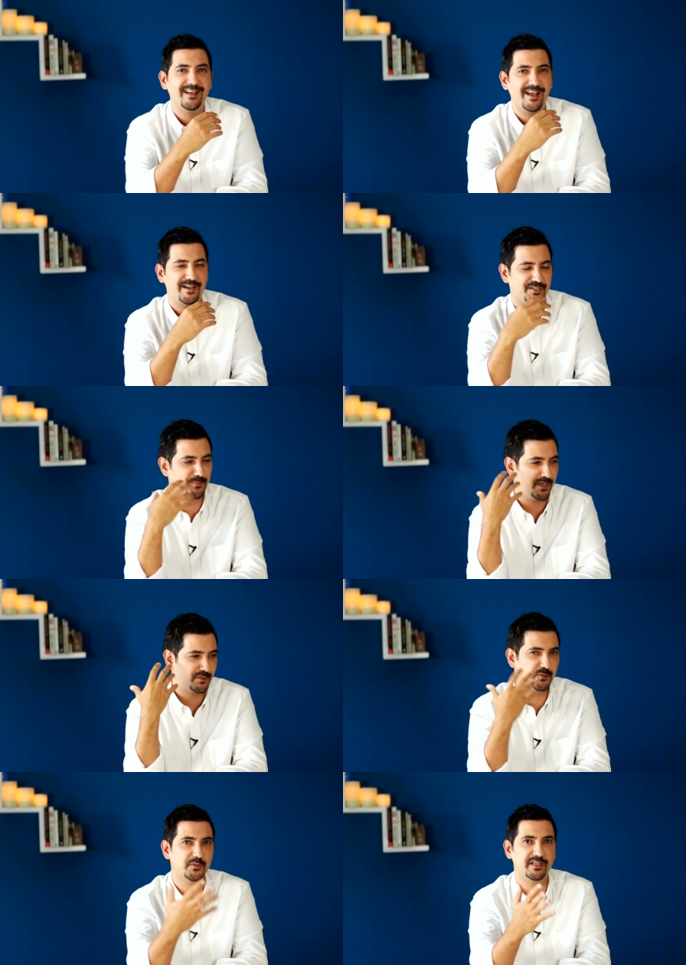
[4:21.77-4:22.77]
I
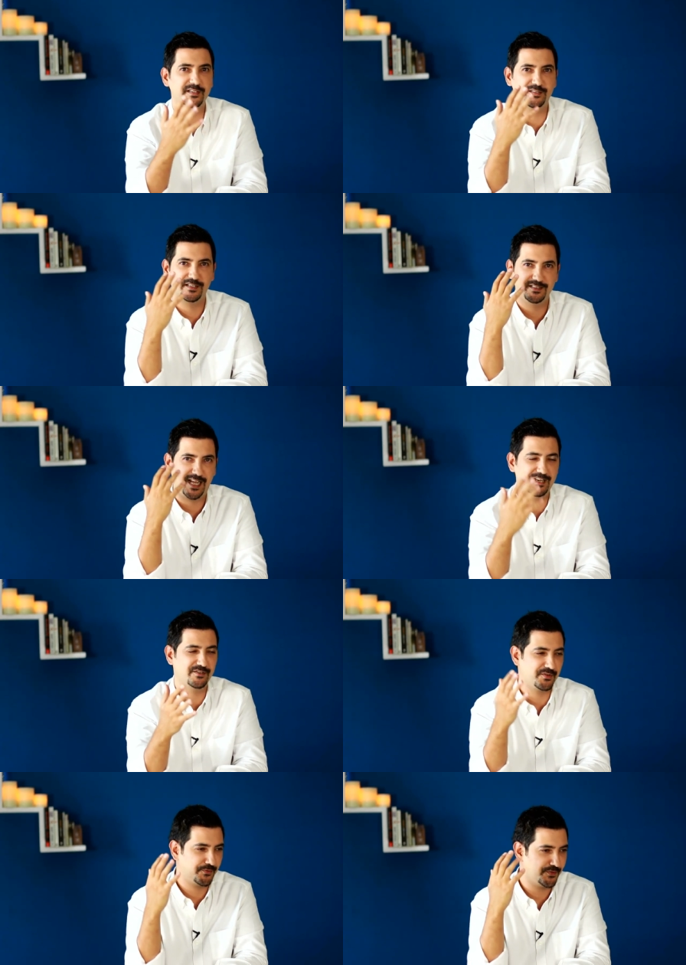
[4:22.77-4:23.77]
spent two years and
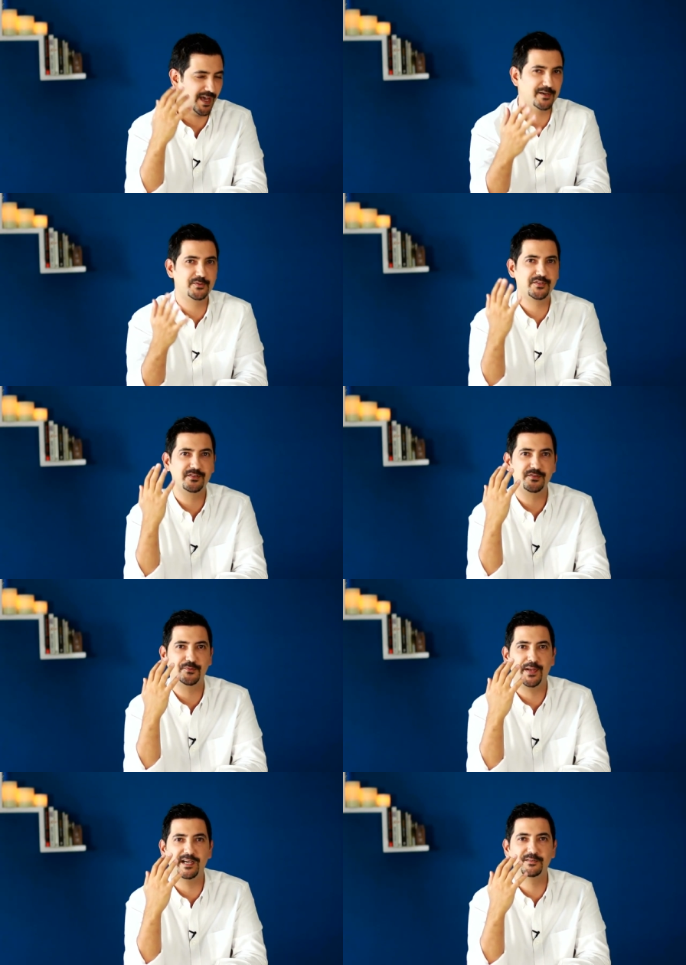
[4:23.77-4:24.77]
tens of thousands
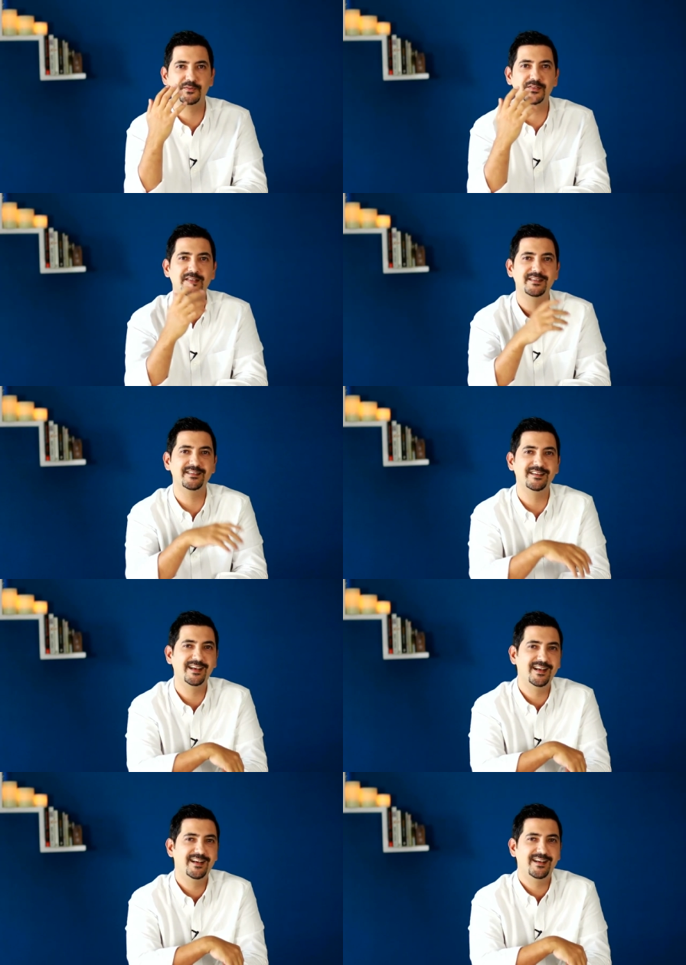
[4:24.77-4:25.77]
of pounds, and,
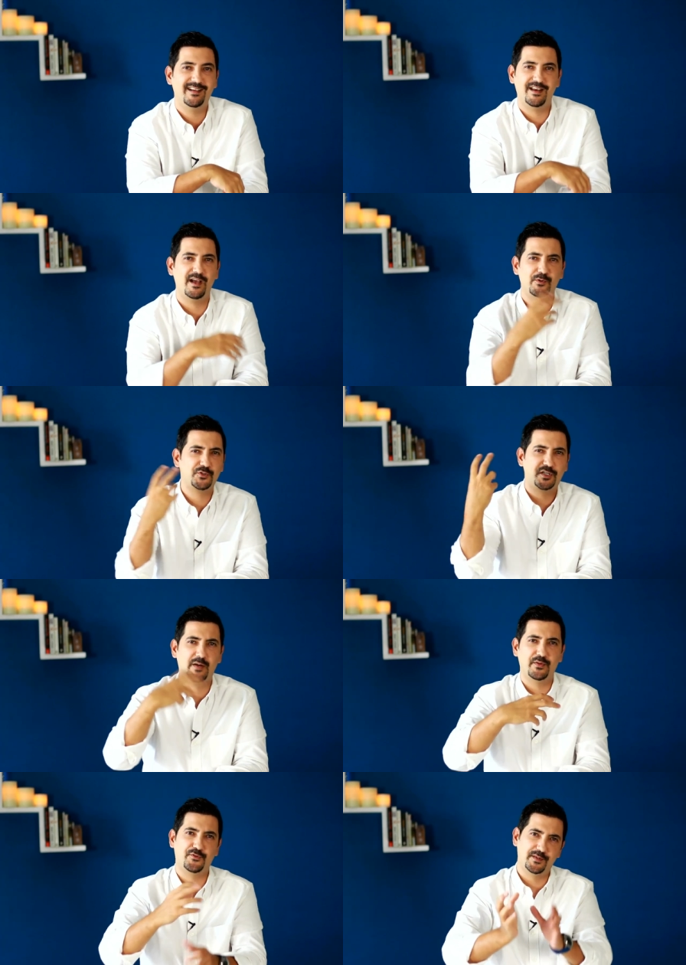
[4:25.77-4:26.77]
and I'm also
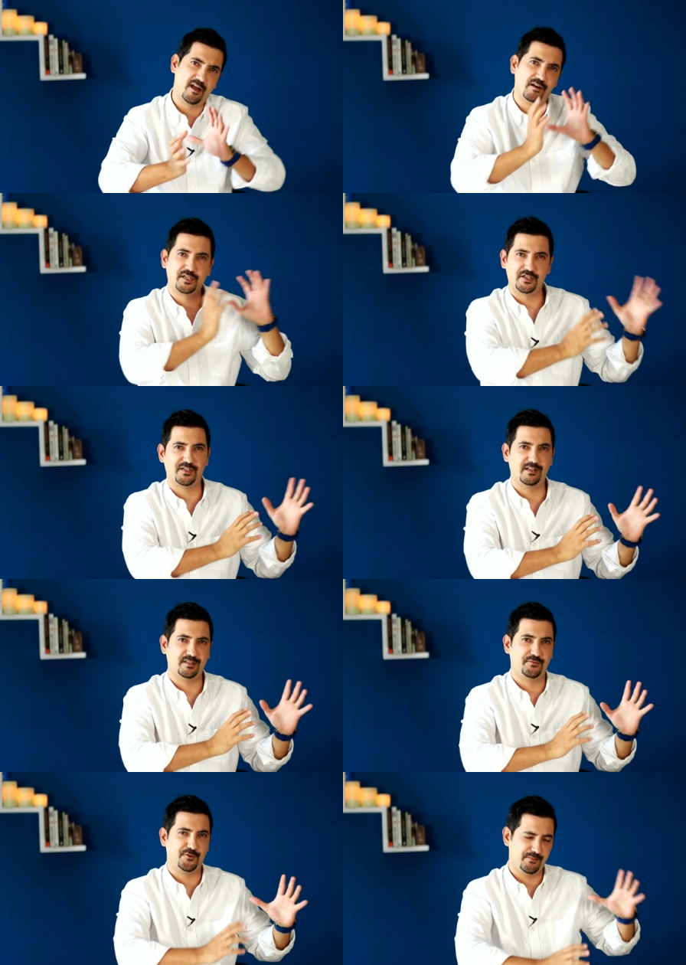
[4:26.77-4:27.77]
coming from another
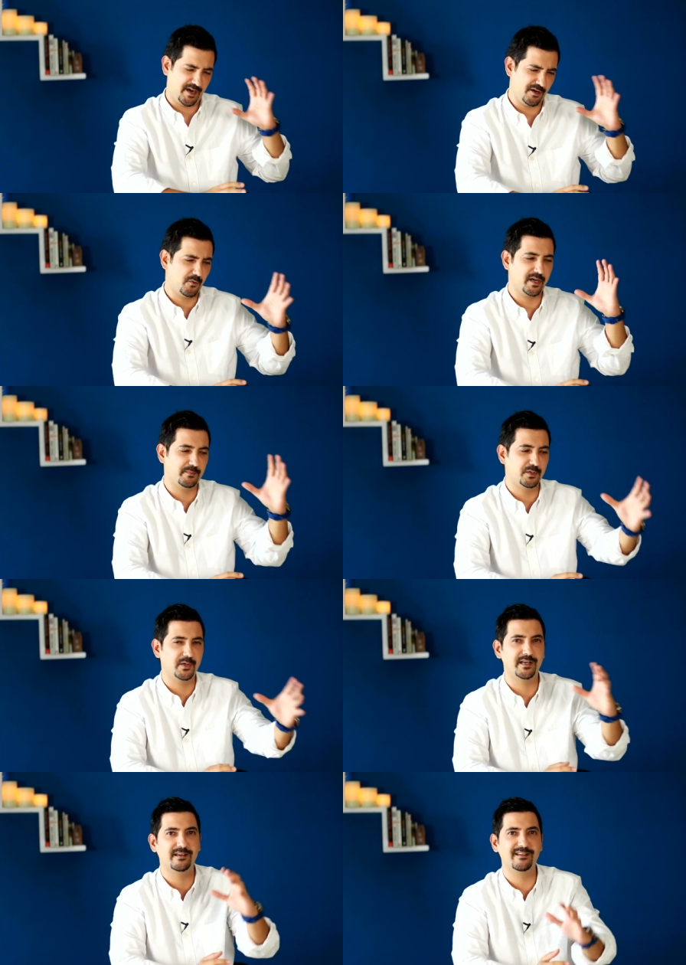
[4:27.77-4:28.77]
consulting firm. I know what I'm
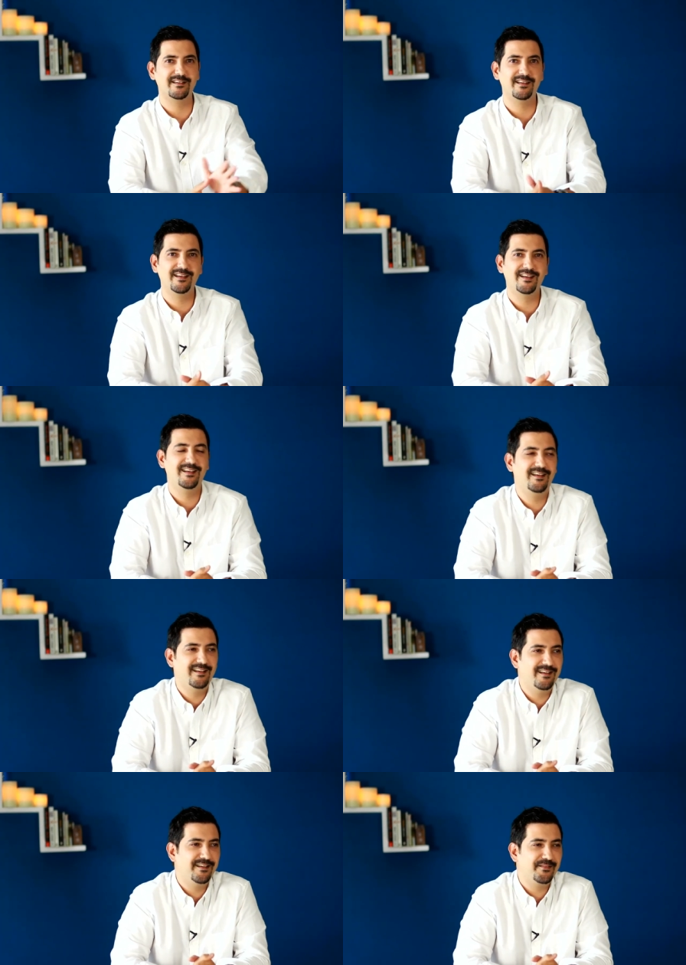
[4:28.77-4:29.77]
doing.
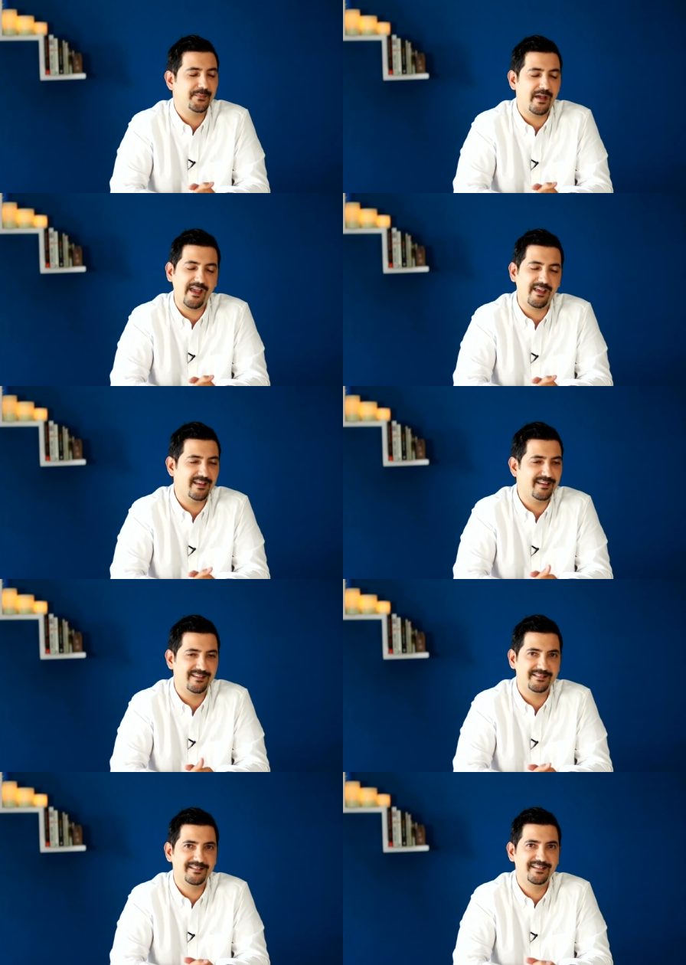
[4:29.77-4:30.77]

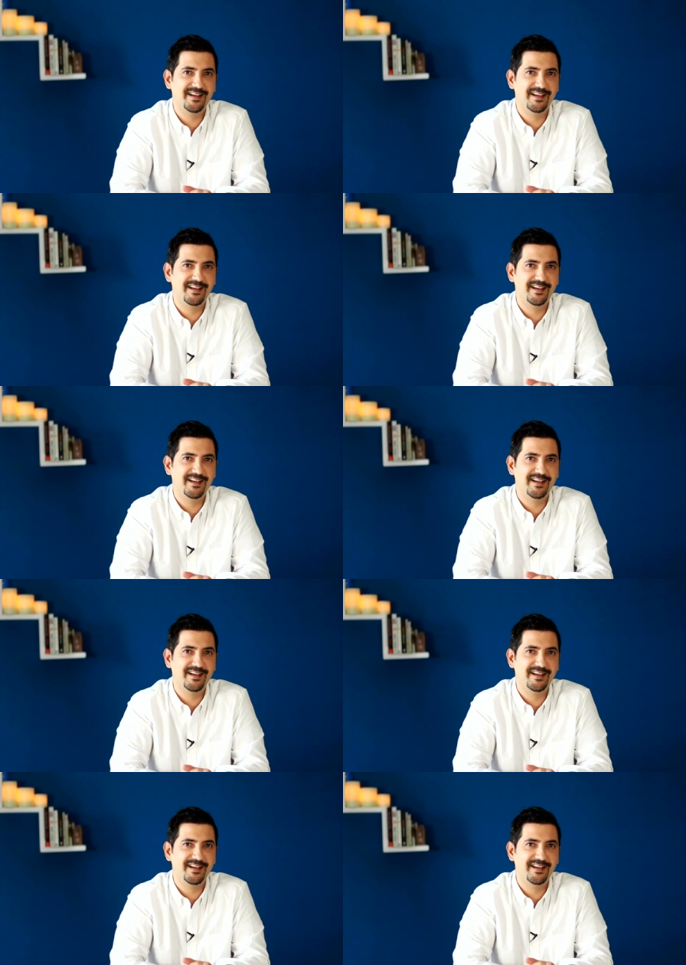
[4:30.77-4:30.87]
Man.